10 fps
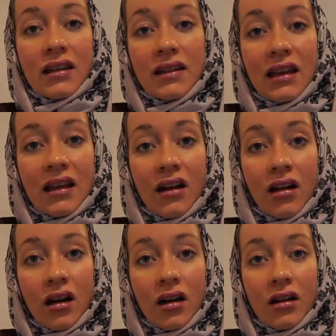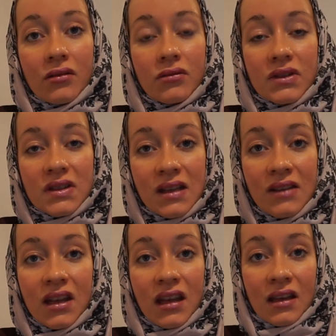they are
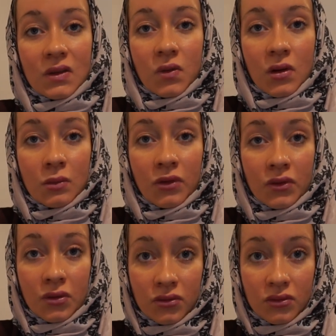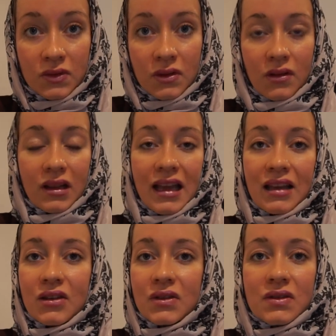receiving as form of truths, or like
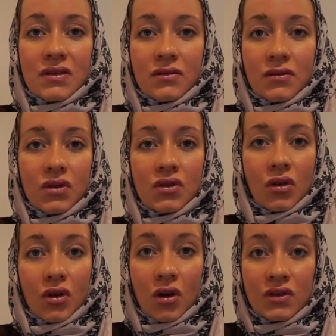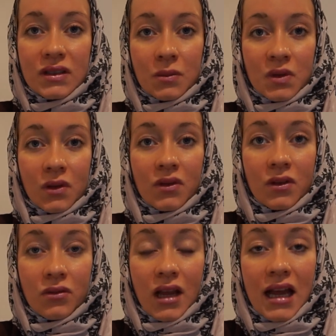just concepts of the
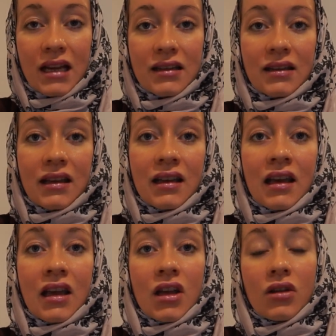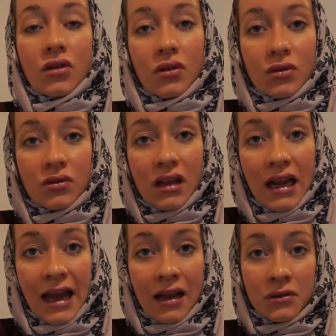reality, through the
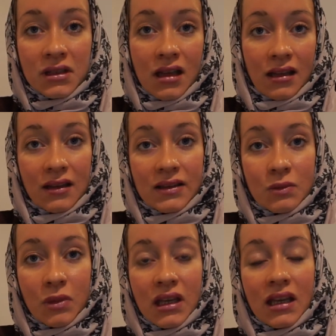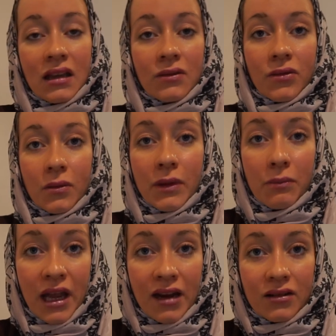language that they speak and from their
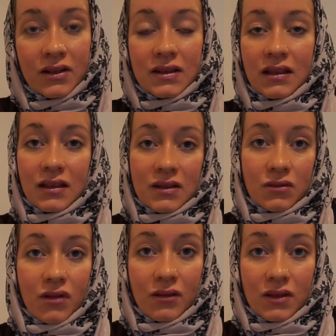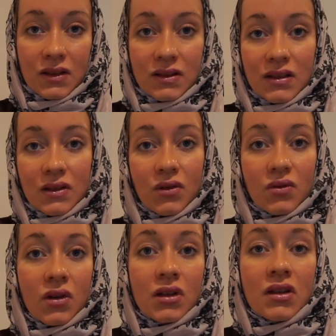parents and the surroundings and so
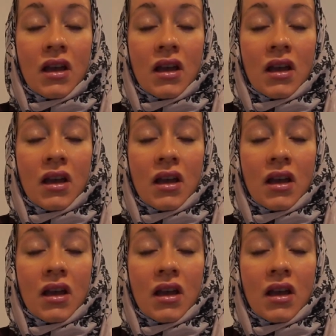forth.